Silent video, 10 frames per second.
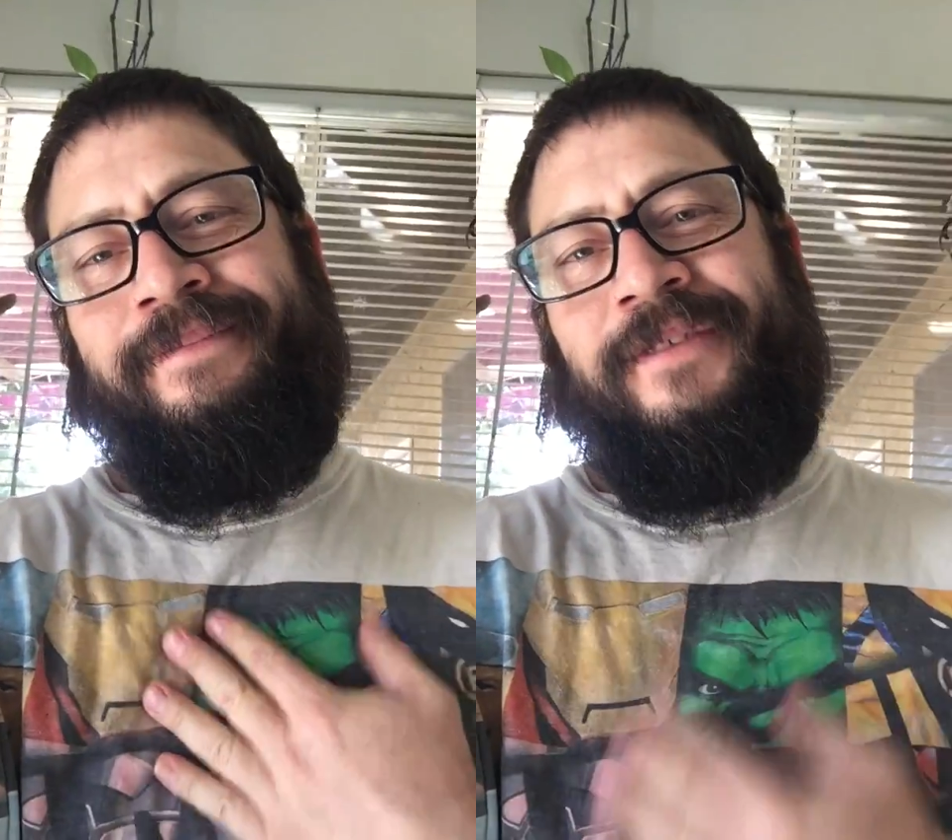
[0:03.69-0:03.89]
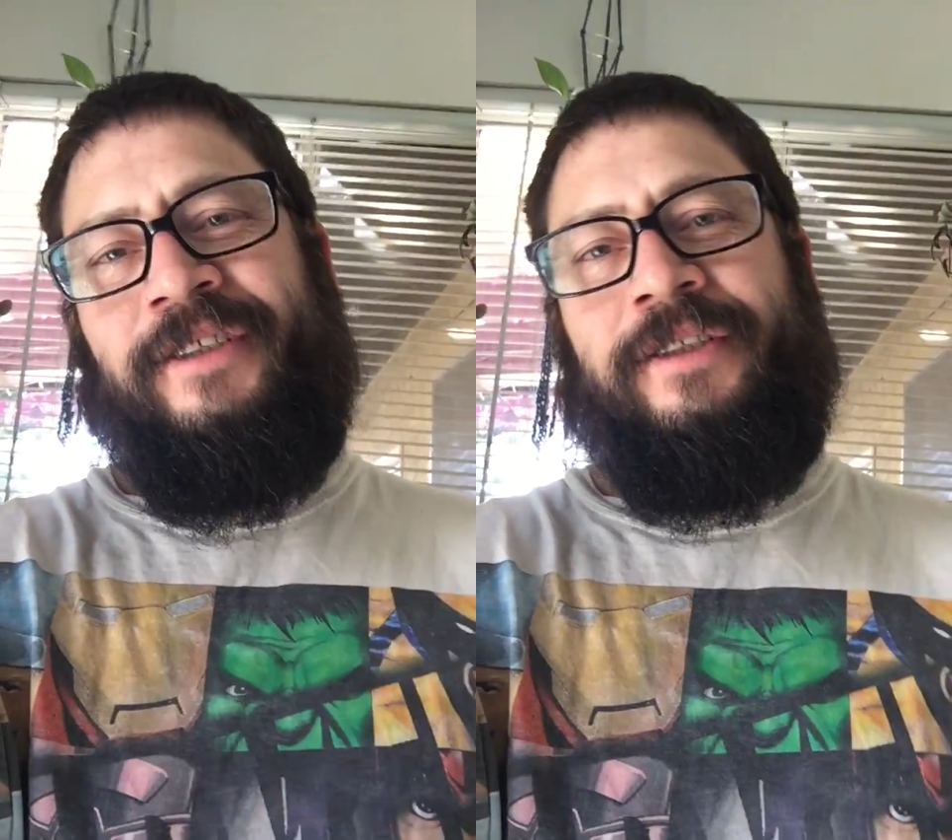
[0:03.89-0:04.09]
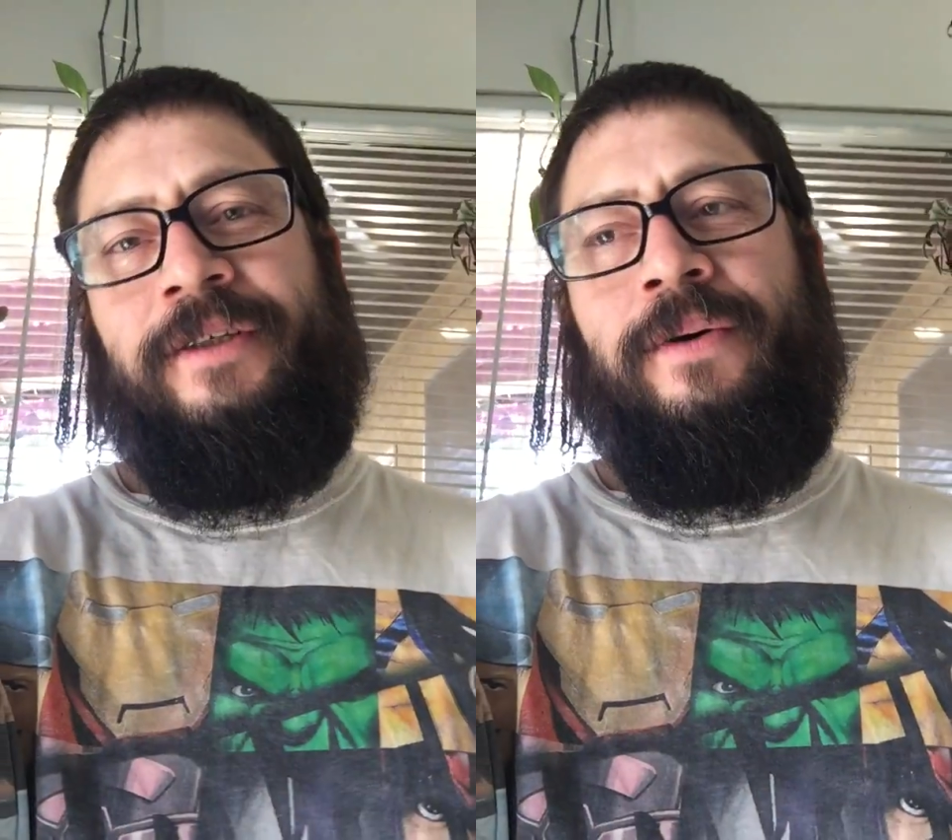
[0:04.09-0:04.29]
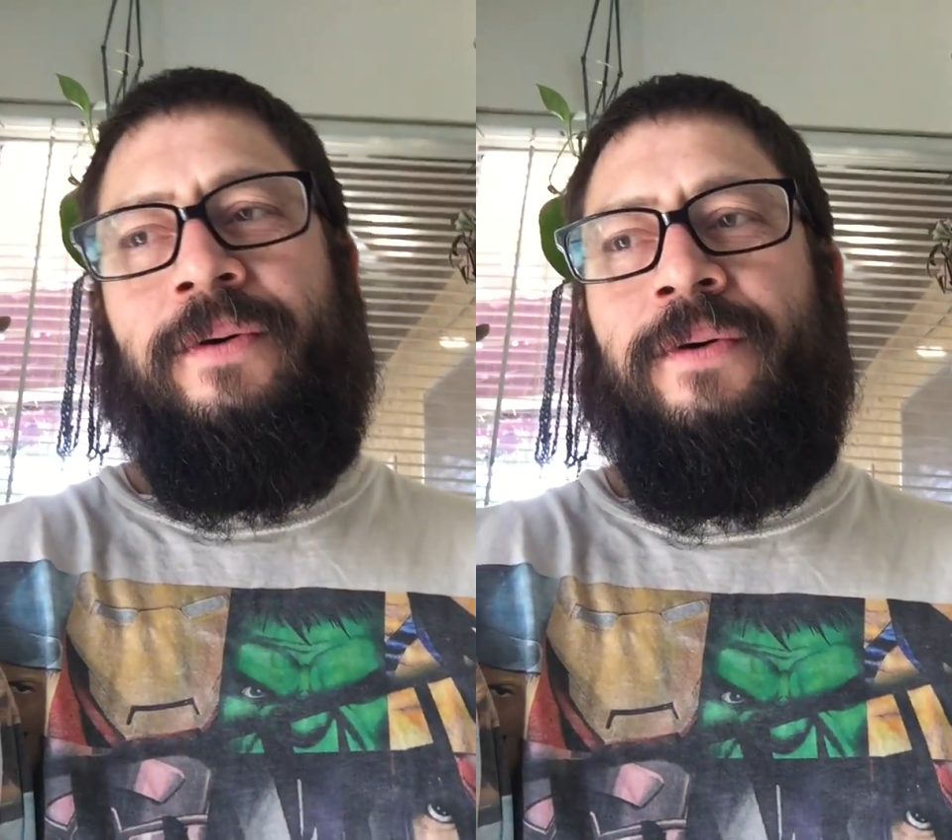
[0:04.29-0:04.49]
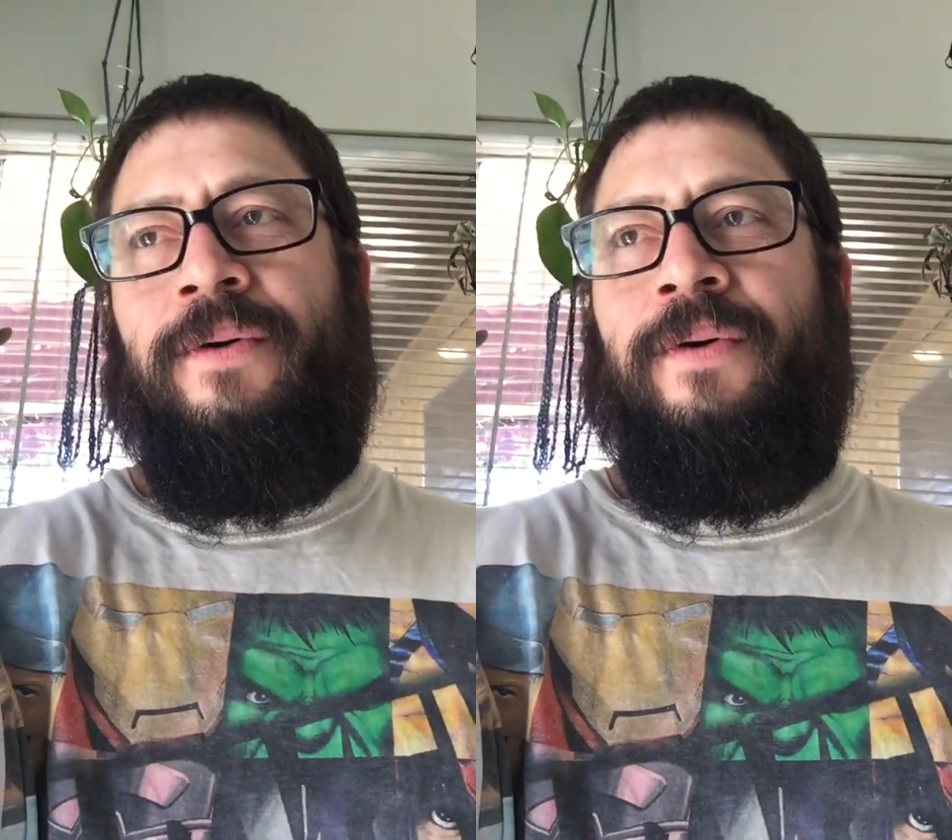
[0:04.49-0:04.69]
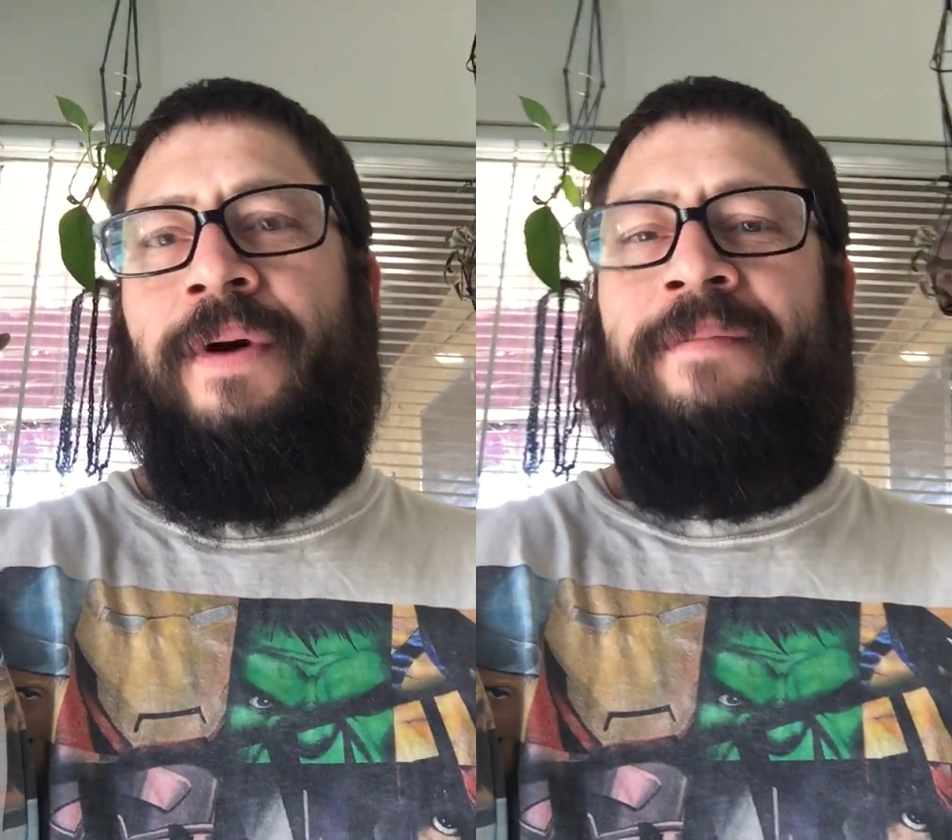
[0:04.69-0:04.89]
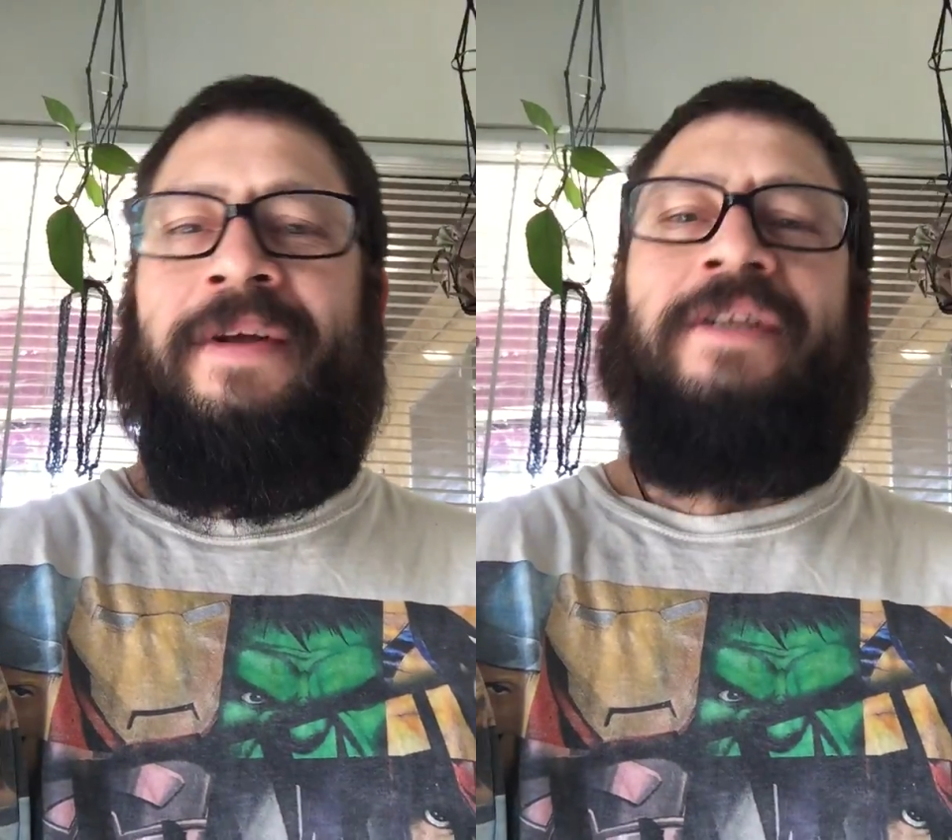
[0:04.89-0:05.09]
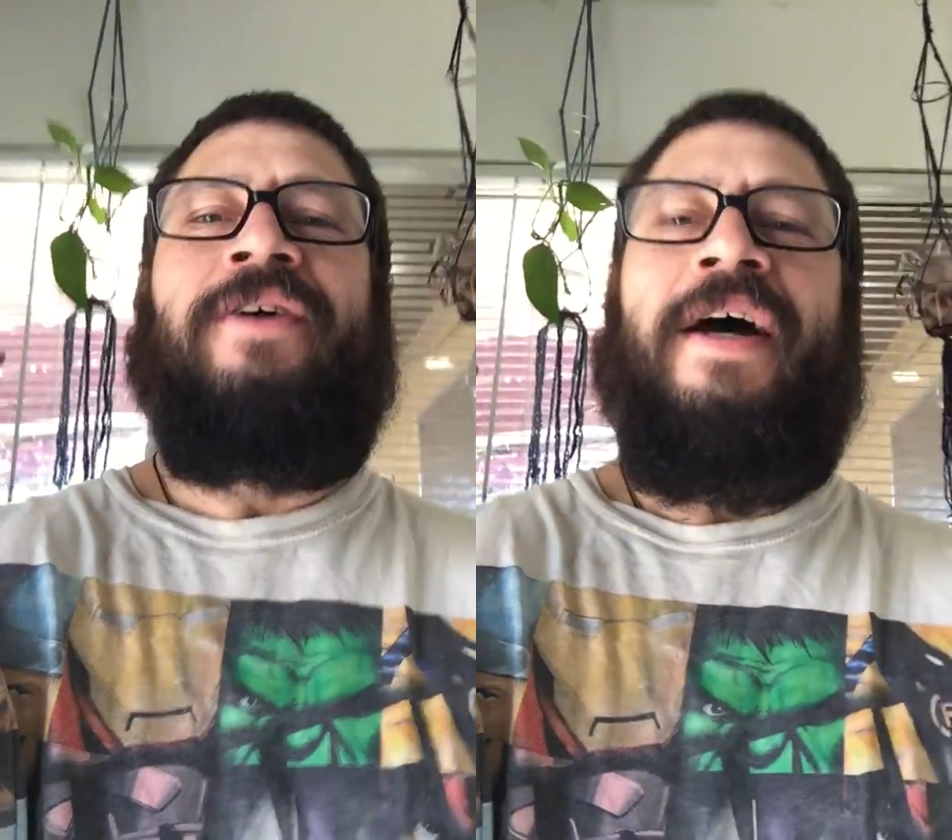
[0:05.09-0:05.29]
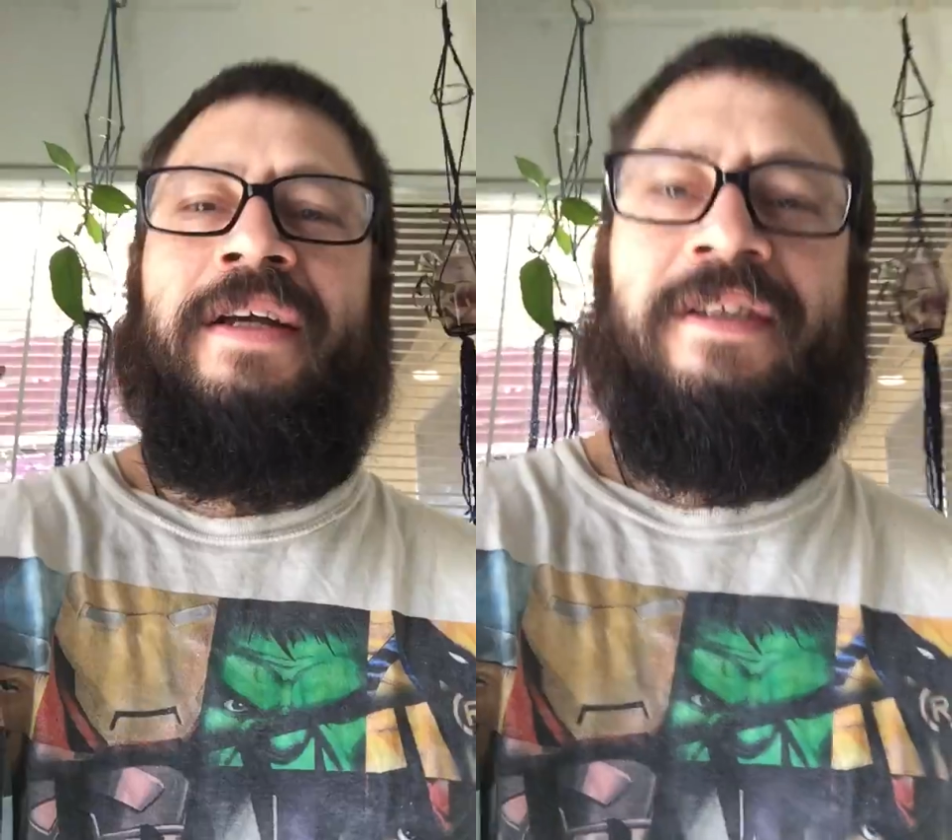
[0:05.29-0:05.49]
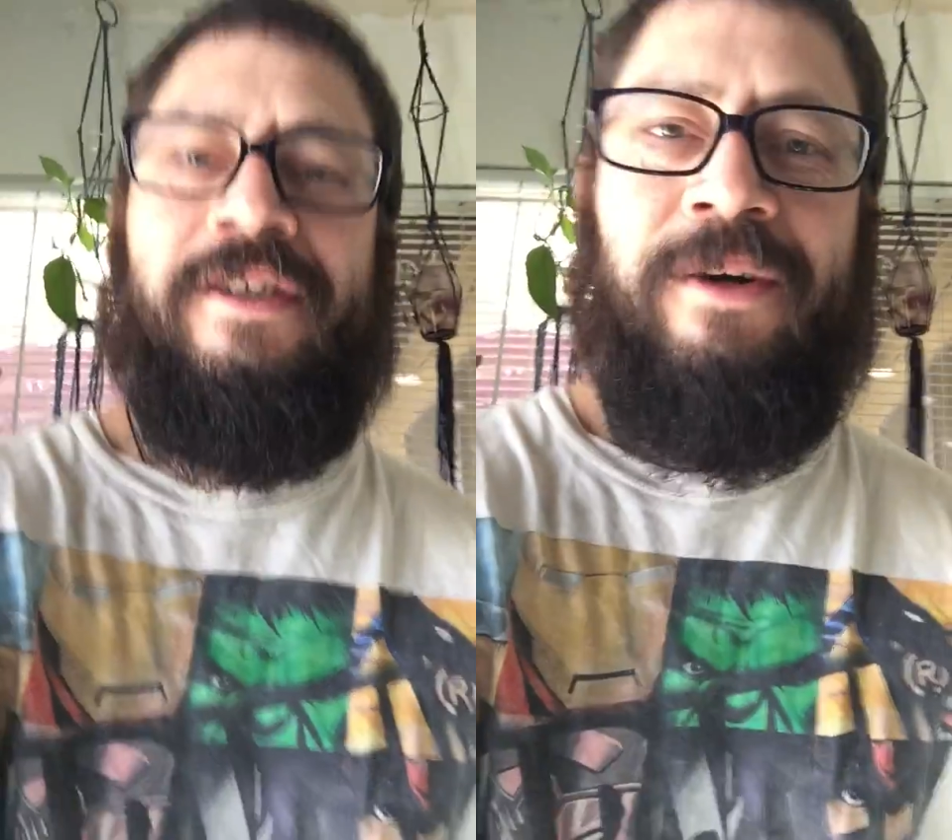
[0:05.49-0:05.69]
So I've been
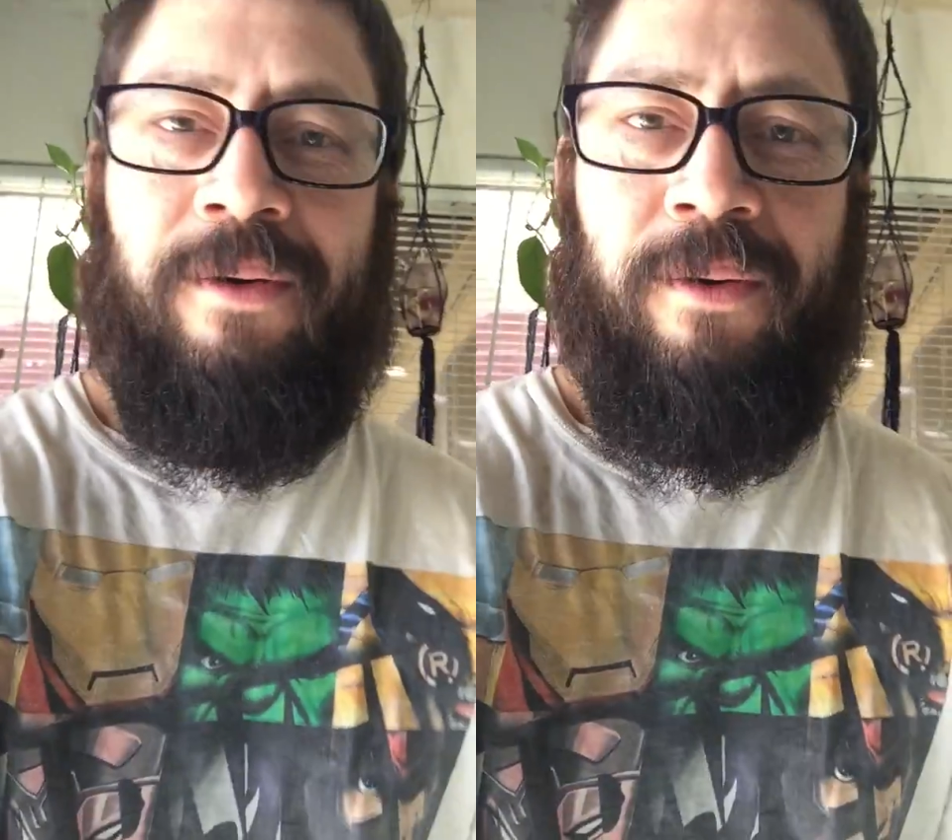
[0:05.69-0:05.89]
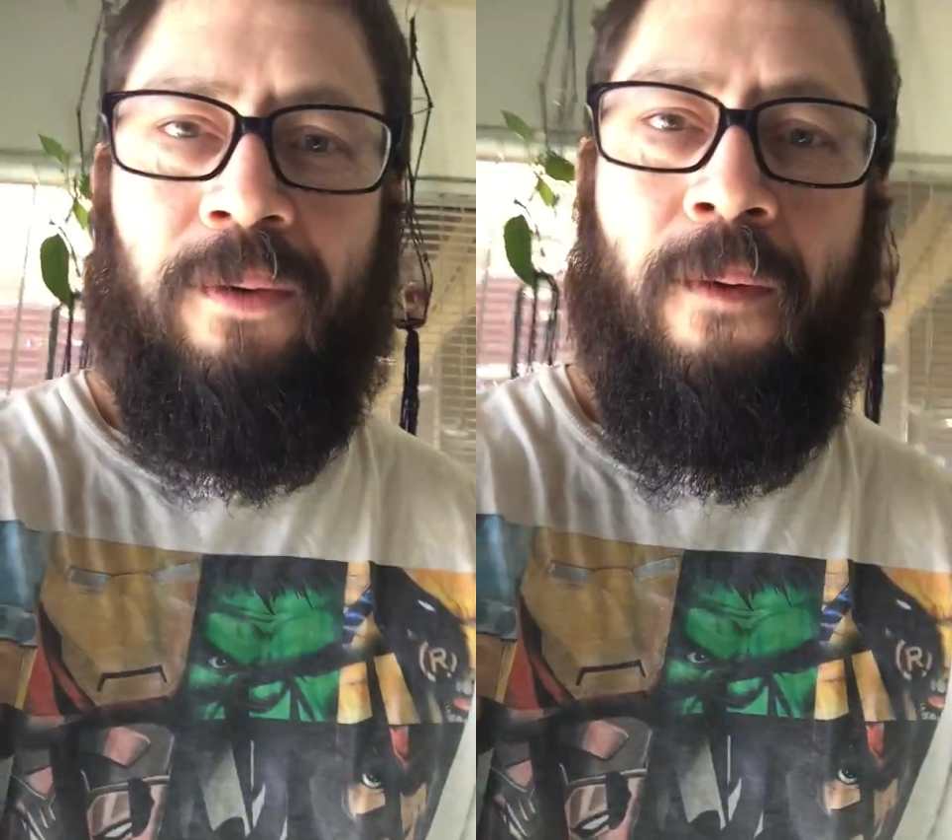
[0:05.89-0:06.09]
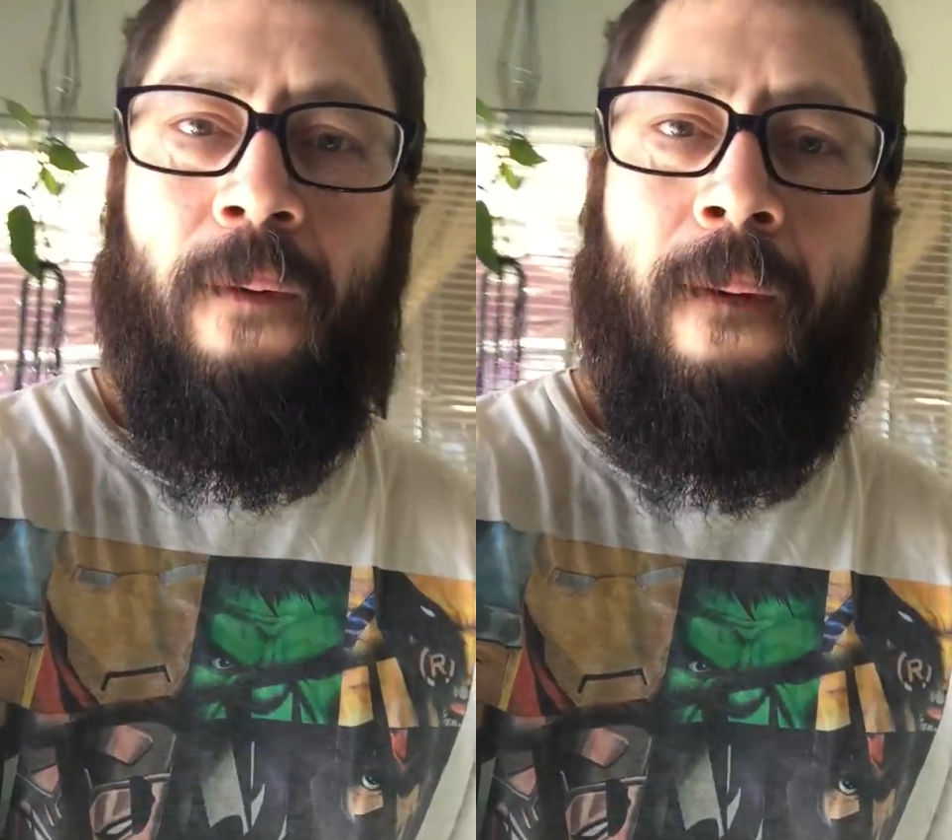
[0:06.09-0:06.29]
trying to